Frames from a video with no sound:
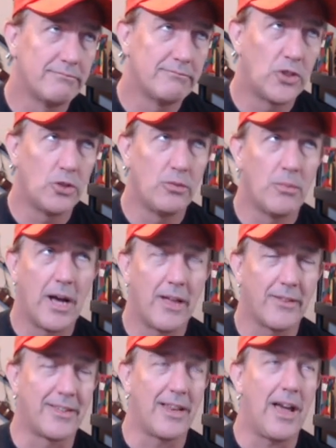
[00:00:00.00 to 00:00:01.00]
2
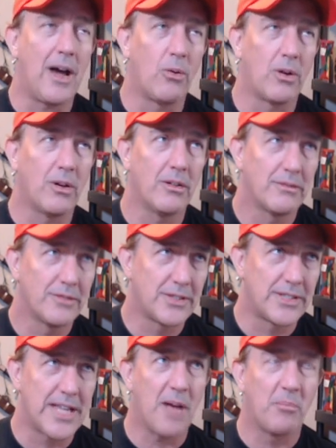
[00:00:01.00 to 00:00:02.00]
miles an hour,
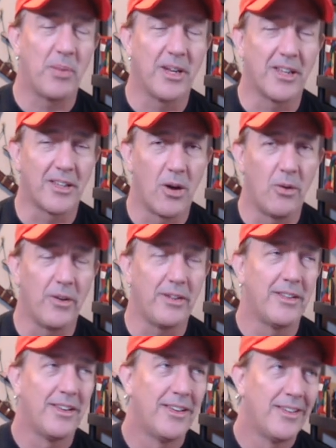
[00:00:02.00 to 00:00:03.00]
stopping and going.
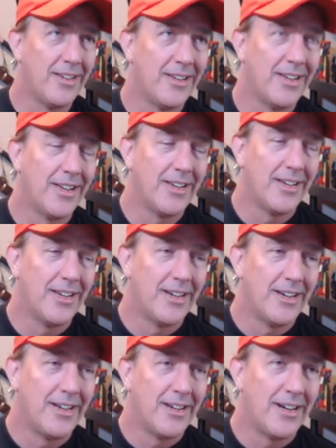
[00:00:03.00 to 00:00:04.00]

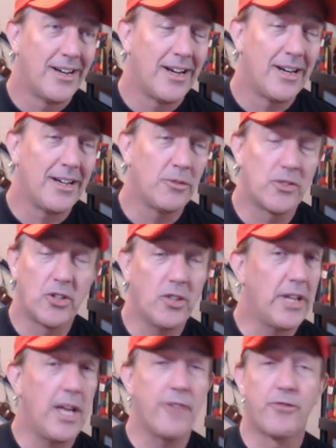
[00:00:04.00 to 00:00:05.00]
It was a good
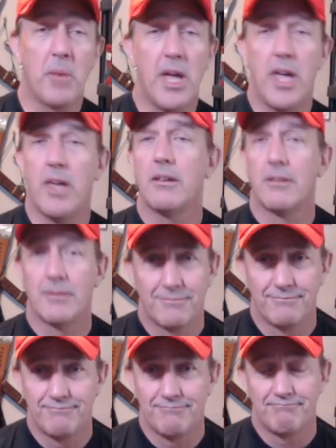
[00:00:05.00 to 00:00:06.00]
day for me.
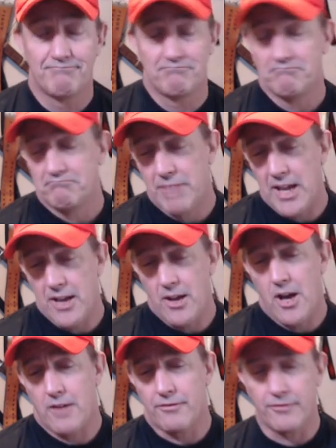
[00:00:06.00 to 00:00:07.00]
Paid
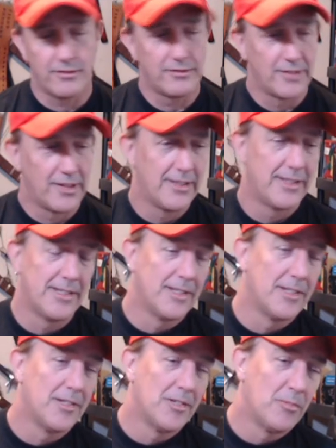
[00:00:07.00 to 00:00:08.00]
off.
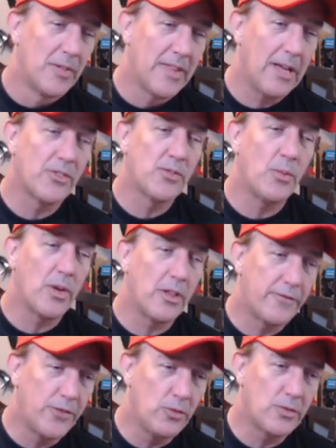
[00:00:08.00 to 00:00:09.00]
But that was one of the
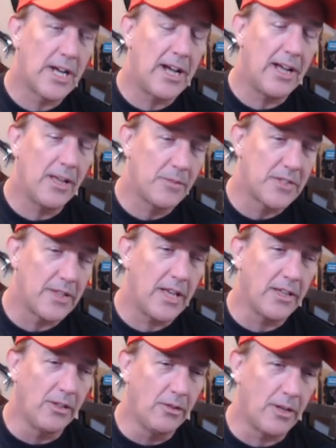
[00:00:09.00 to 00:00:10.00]
few times in
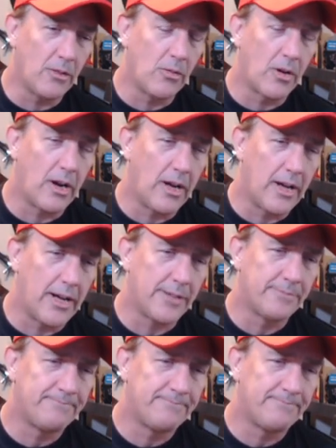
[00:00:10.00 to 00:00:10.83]
that unit where I